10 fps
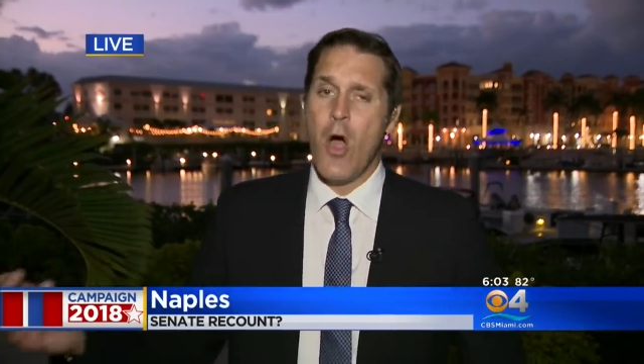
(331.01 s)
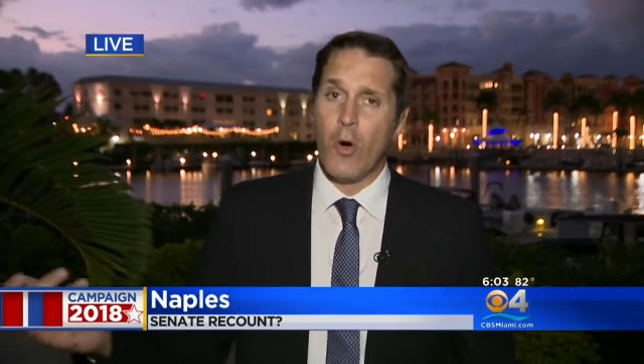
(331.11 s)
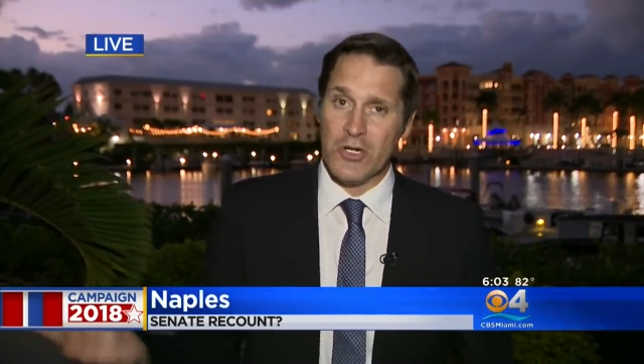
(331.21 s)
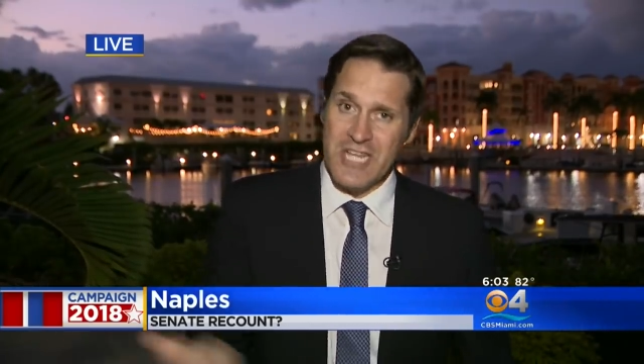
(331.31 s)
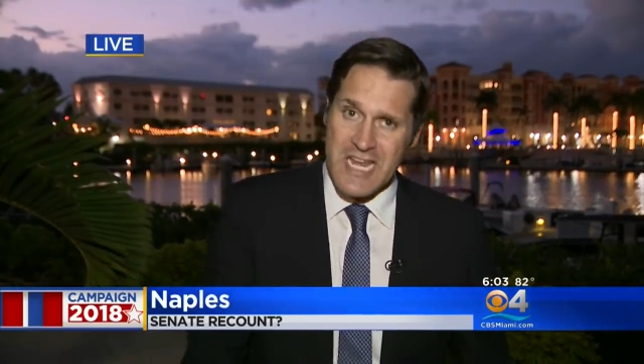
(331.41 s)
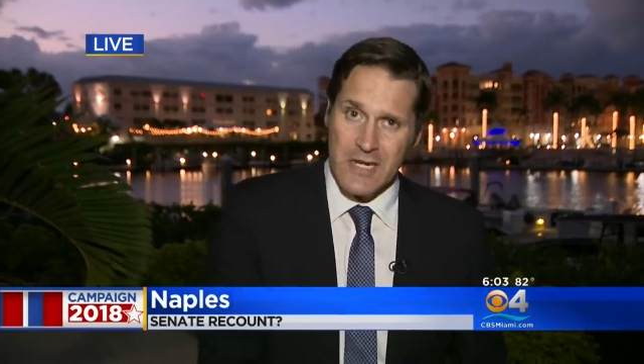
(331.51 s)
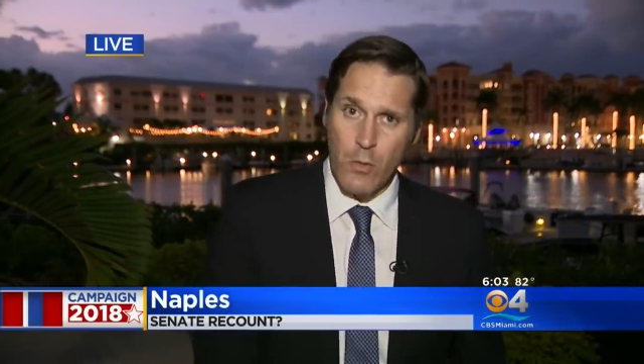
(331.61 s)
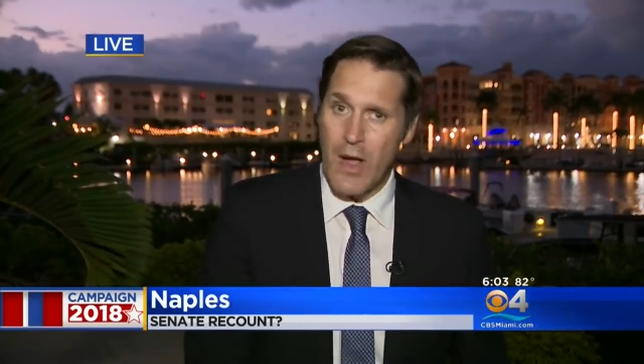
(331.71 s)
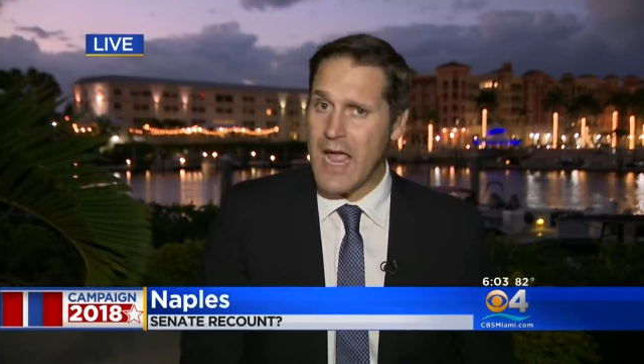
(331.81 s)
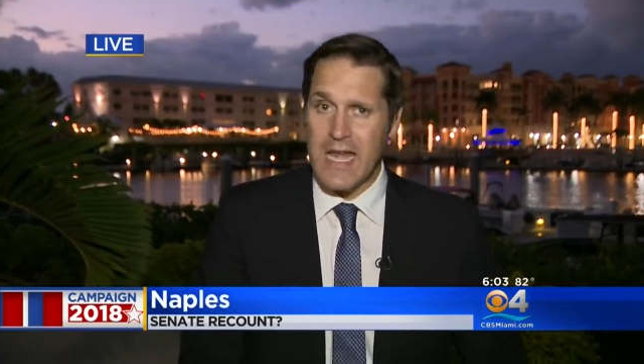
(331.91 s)
or taken
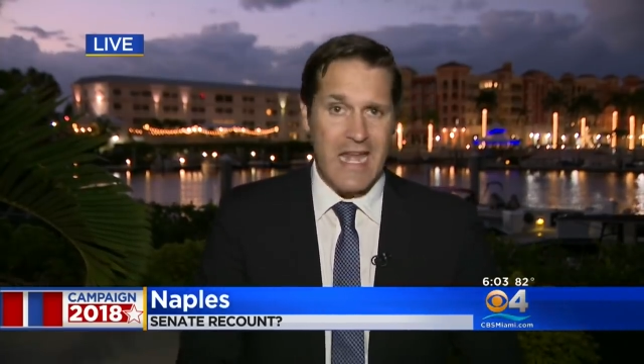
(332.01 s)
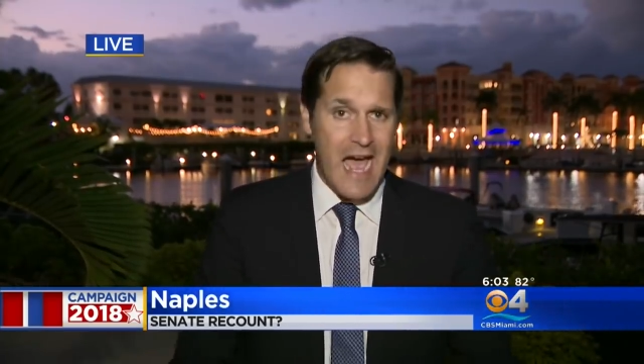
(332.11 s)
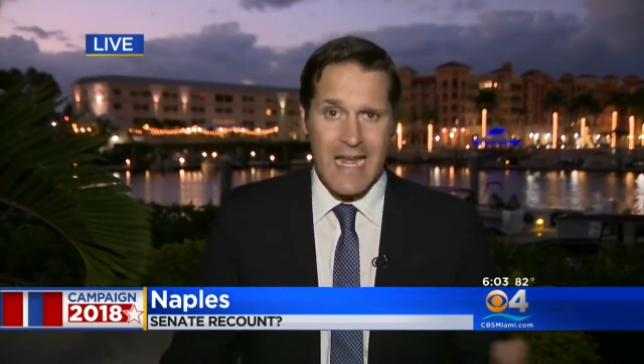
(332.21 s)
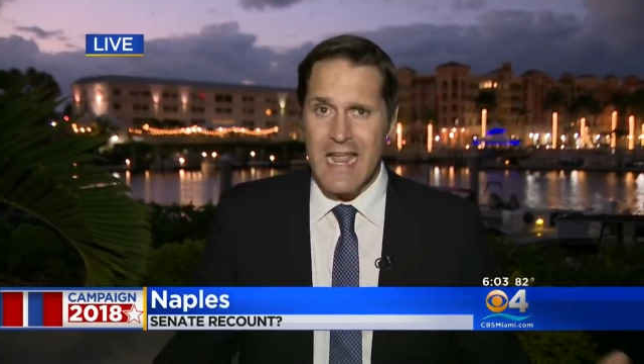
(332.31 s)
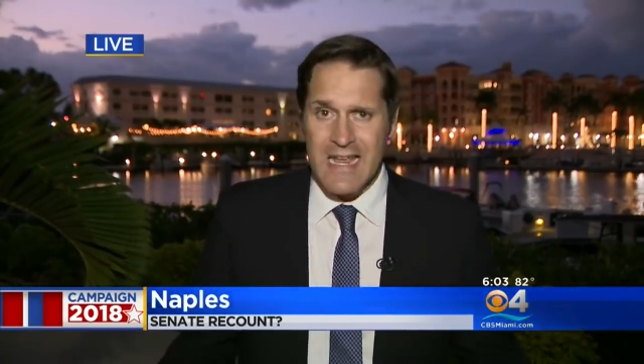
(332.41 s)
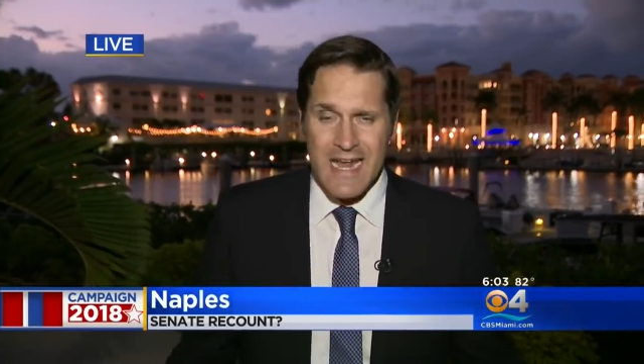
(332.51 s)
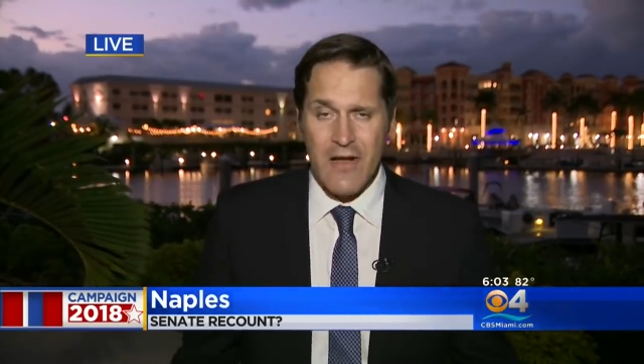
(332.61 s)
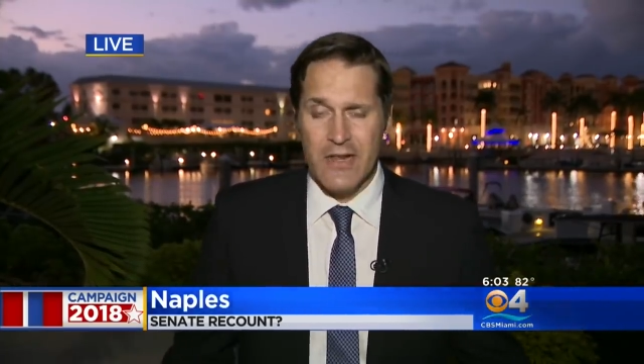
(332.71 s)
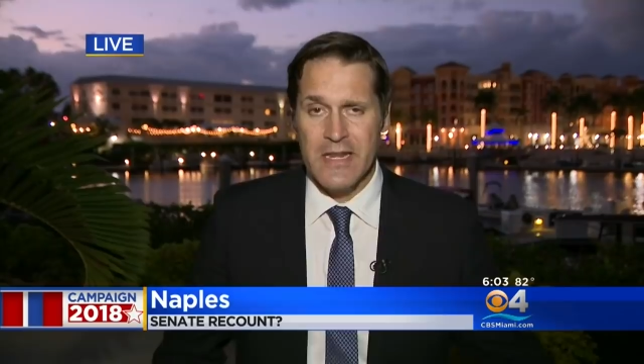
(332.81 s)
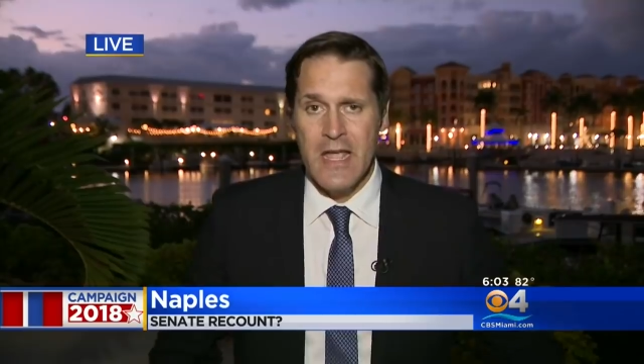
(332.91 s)
away and not
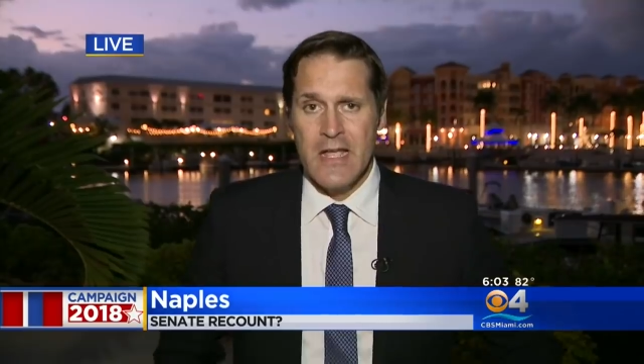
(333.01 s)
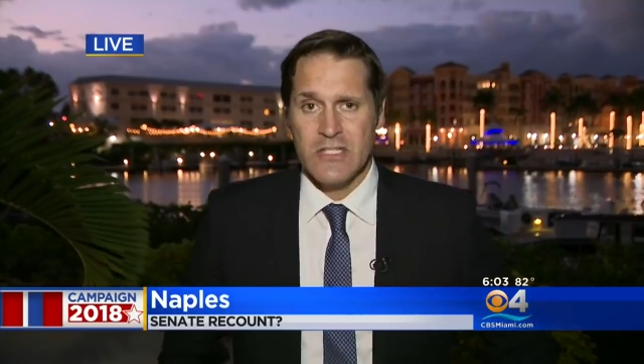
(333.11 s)
counted.